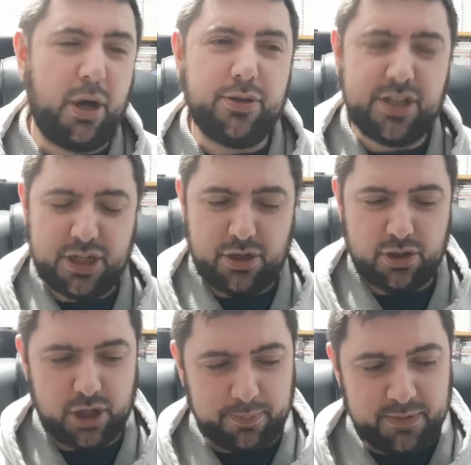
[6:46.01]
postage on
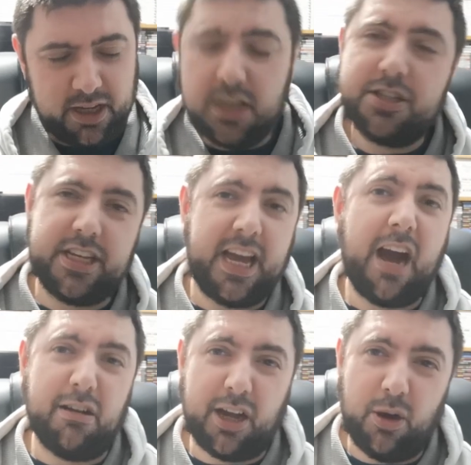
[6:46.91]
top. See
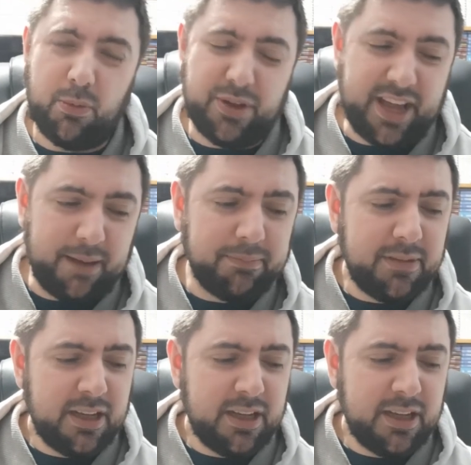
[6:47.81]
how I go on with that.